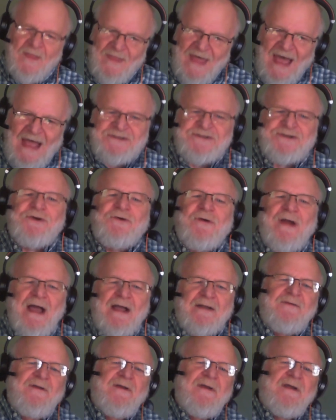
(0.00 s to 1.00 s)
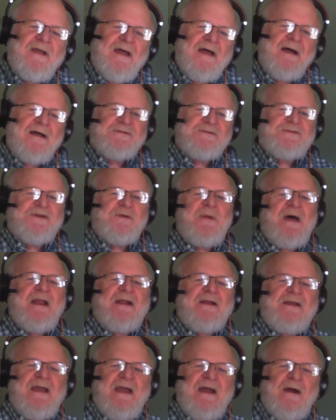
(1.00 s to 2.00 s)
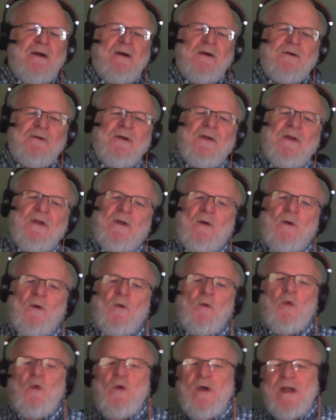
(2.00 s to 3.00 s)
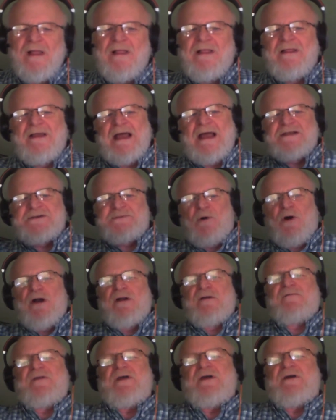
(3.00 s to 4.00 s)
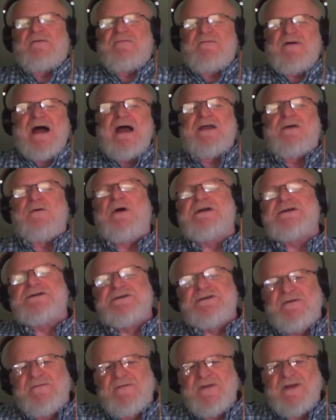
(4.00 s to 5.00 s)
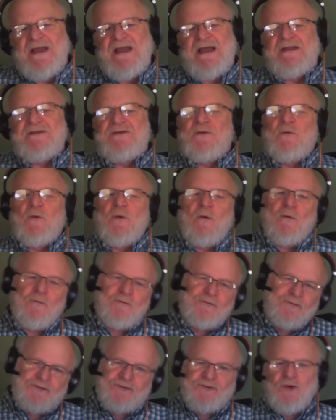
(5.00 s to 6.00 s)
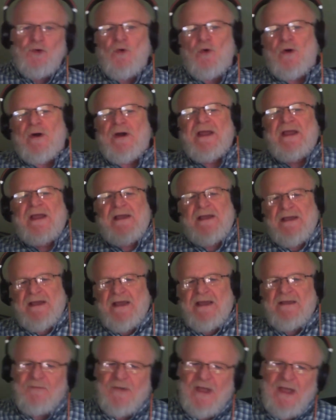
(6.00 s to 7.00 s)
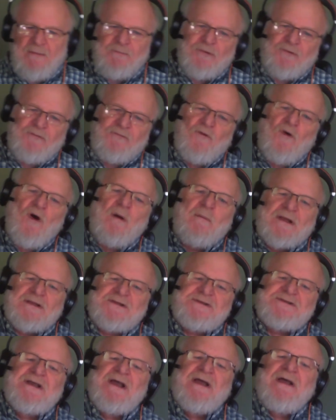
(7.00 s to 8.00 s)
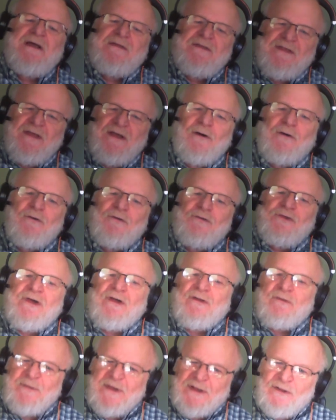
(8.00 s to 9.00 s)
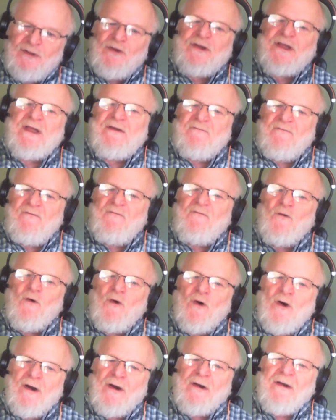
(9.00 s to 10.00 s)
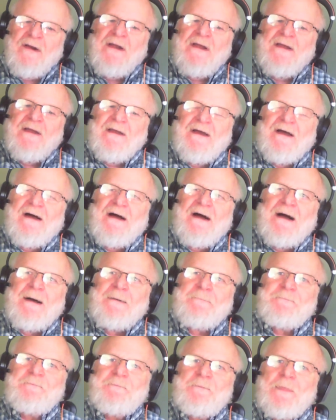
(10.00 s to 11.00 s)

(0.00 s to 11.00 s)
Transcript: That's correct. So Medicare will, as part of their evaluation of the annual scoring and performance, they'll be looking for a